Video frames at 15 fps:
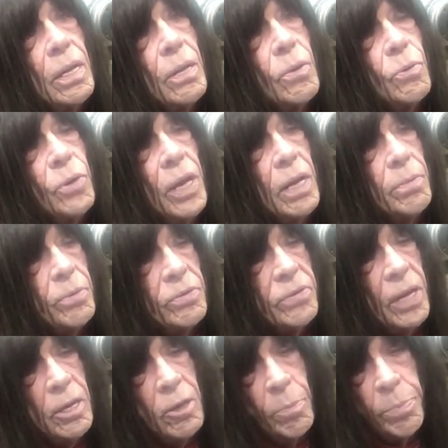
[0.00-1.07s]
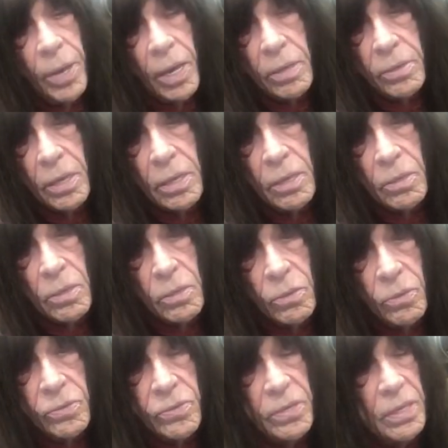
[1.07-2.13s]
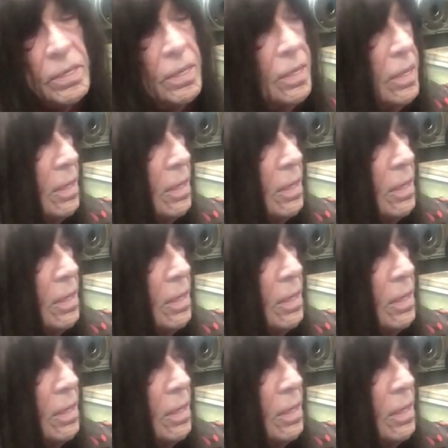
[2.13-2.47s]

or you have a psychopath on the loose and you get